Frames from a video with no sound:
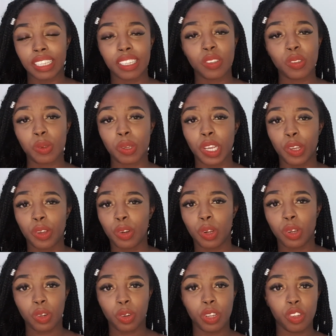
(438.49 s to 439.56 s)
This way you're
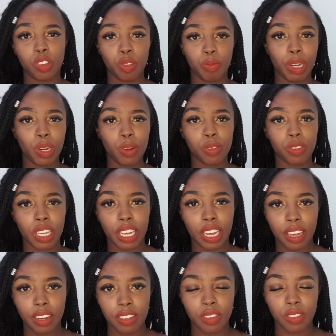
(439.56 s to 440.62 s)
not going to be losing
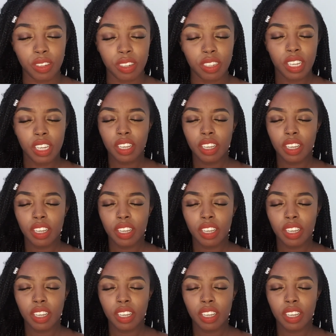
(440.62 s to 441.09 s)
out on